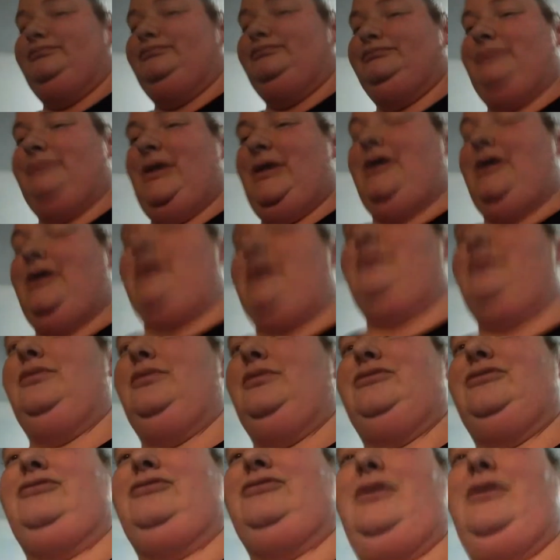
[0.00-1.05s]
Alright, we're
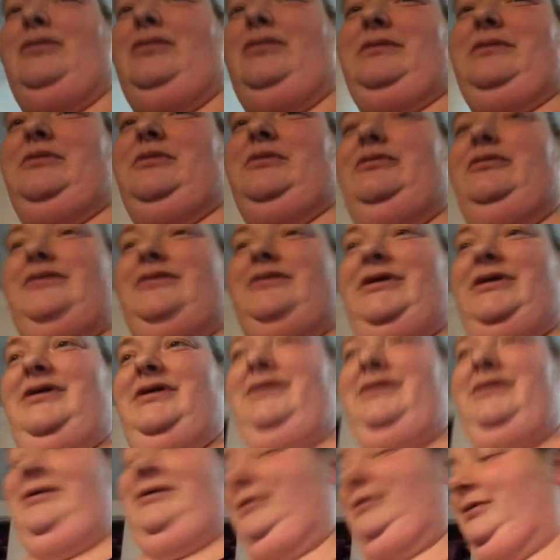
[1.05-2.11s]
slowly moving.
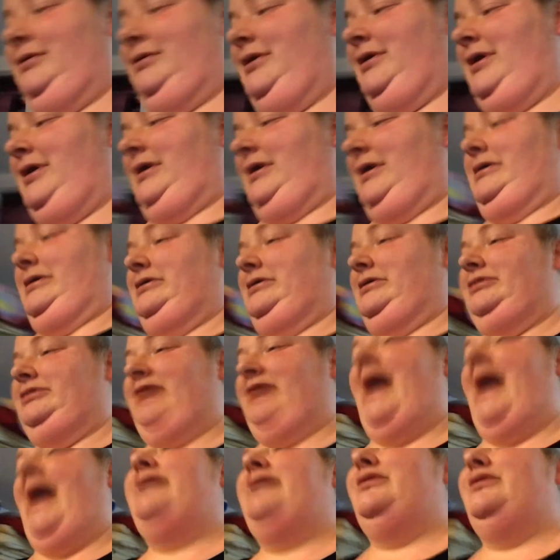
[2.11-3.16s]

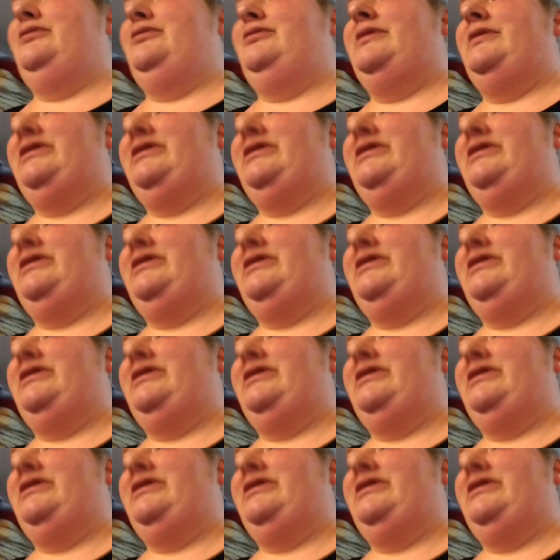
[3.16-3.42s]
I don't want